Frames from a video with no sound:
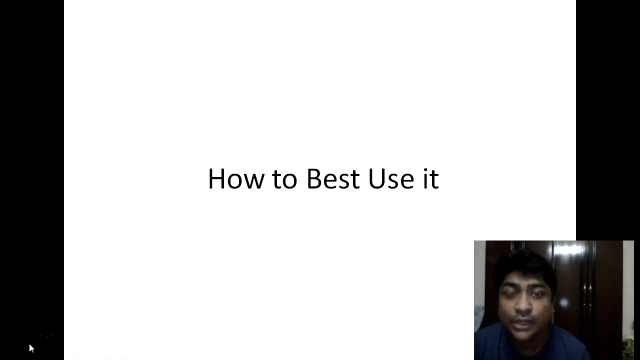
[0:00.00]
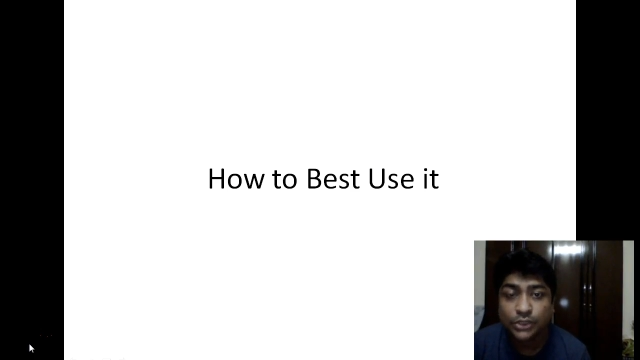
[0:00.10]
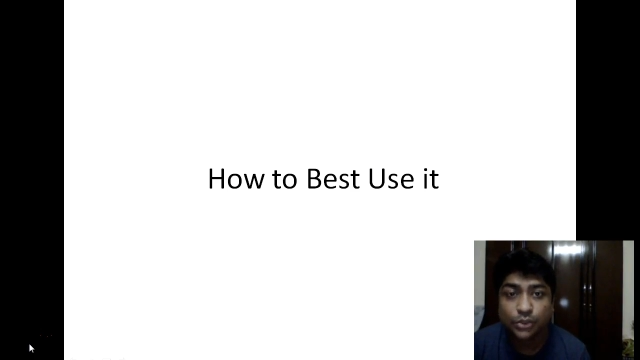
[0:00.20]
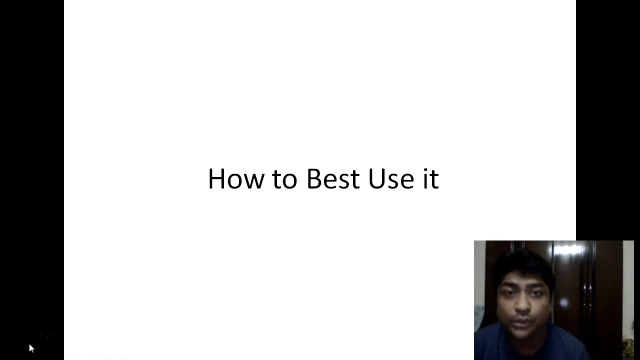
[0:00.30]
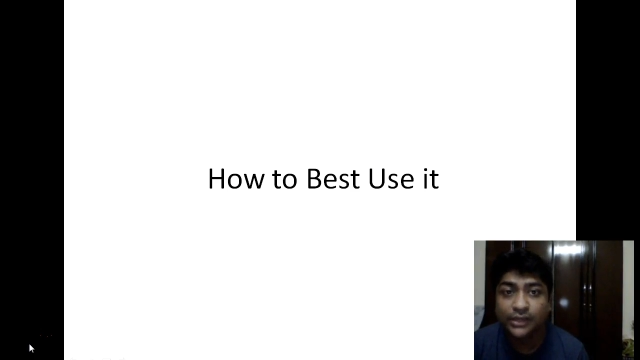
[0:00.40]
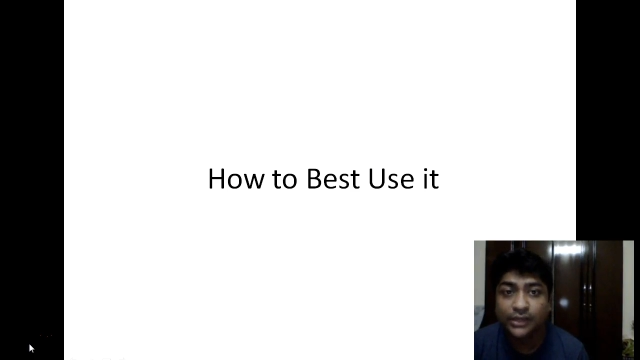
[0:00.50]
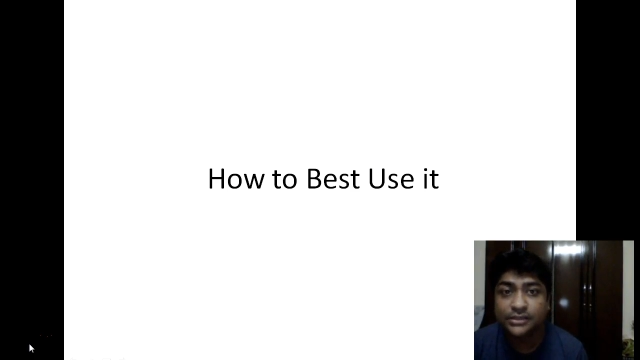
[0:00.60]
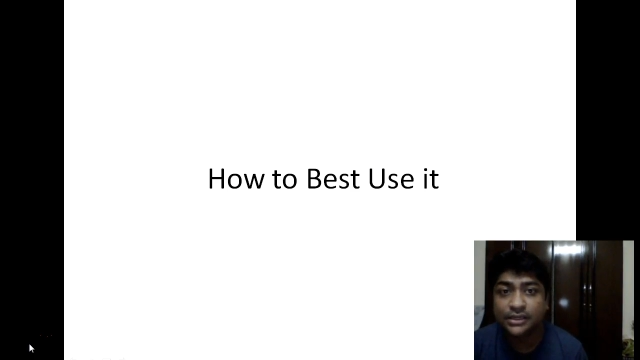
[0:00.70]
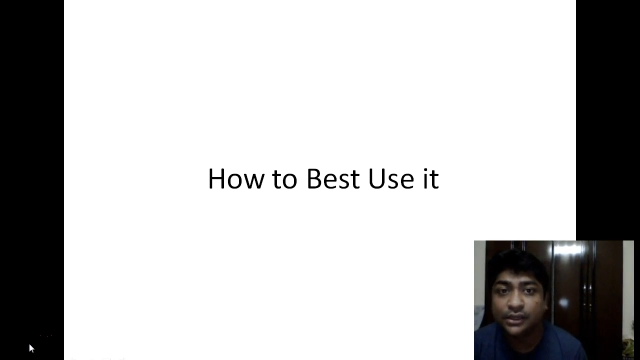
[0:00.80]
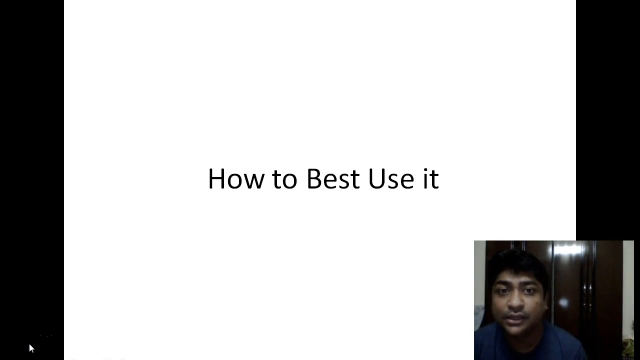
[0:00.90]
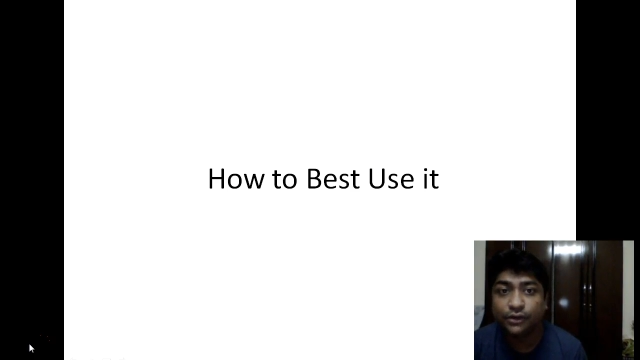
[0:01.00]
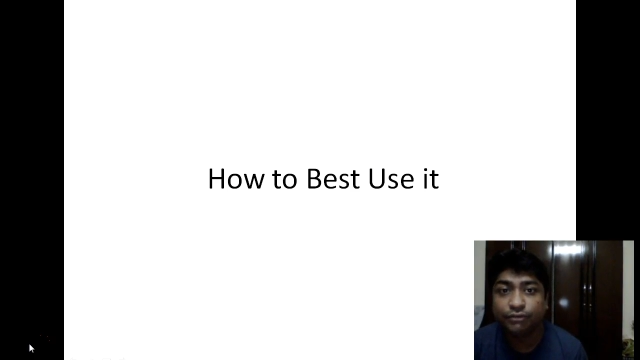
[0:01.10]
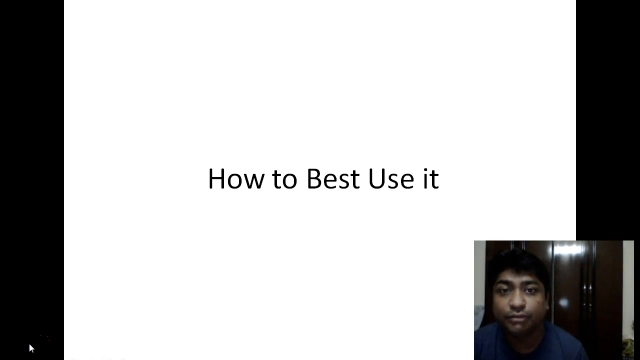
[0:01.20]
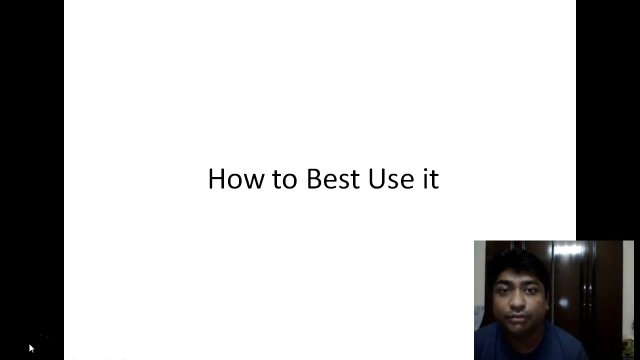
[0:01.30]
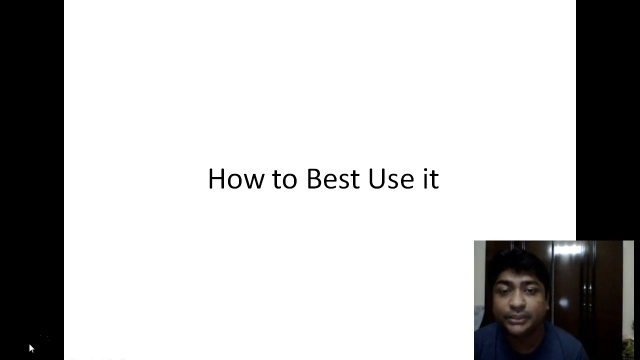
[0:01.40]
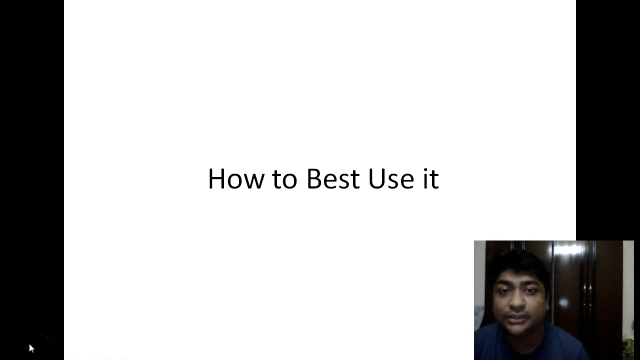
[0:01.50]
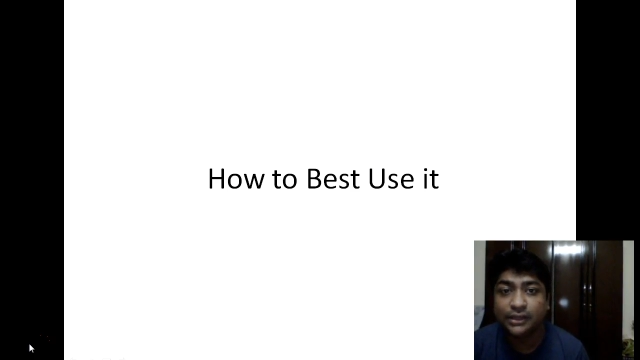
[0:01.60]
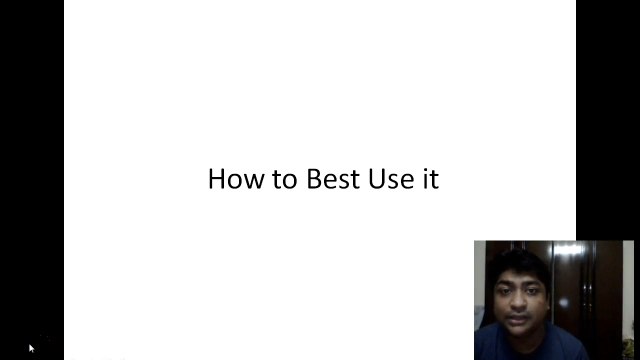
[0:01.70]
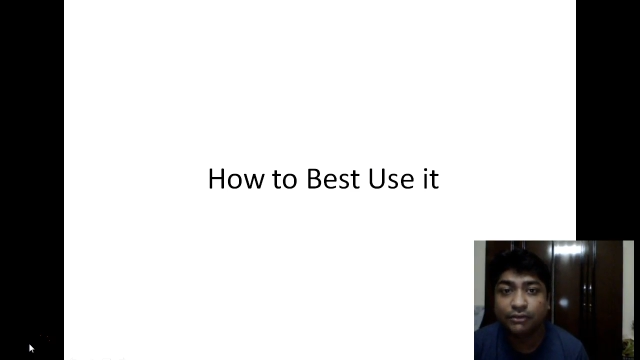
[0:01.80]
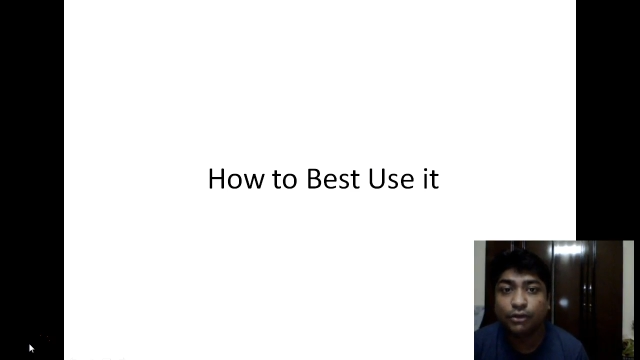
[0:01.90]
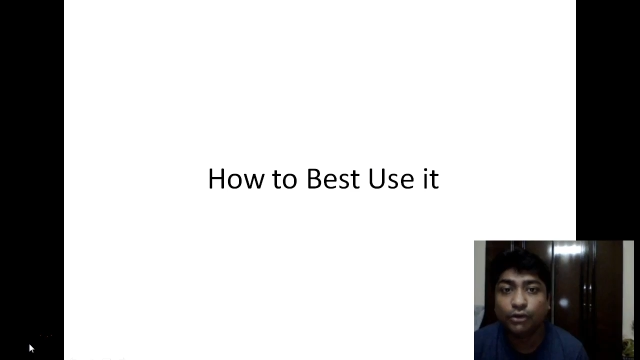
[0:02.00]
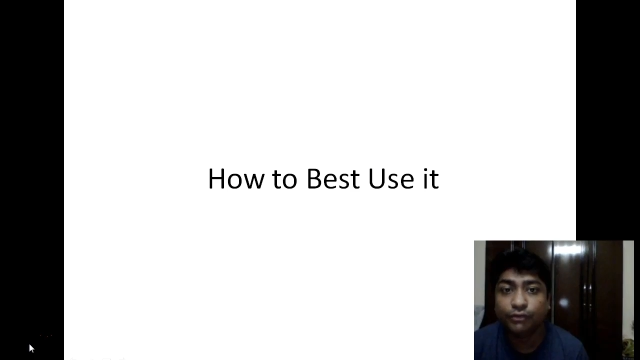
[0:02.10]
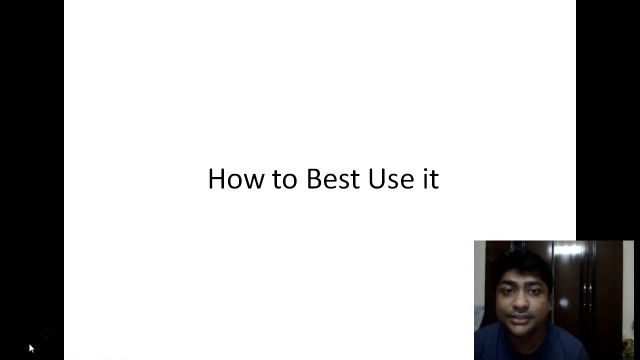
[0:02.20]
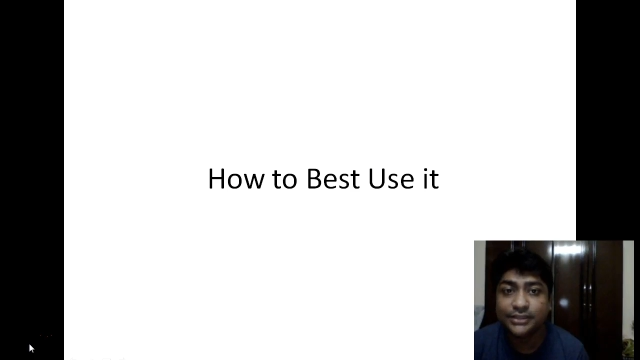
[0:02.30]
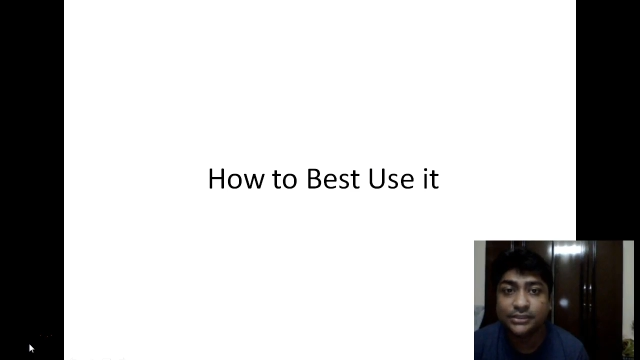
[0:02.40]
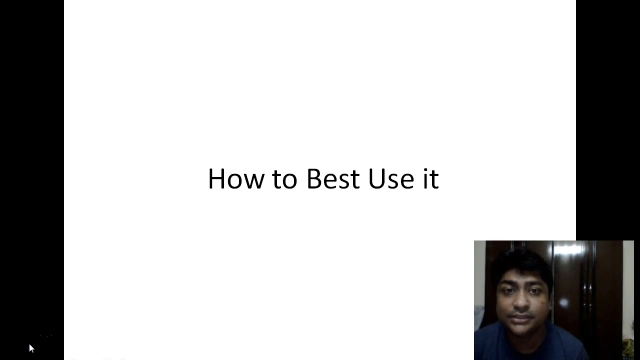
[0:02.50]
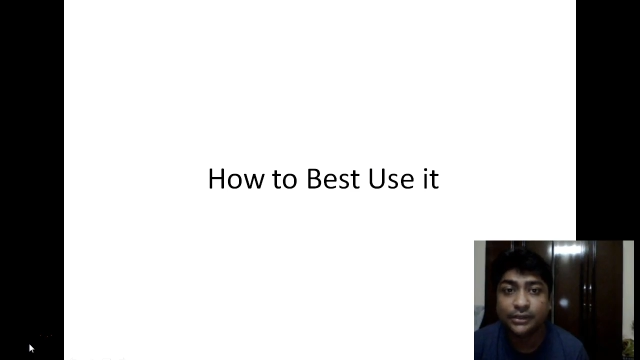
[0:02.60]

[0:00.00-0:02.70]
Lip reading: slowly and steadily your information level on various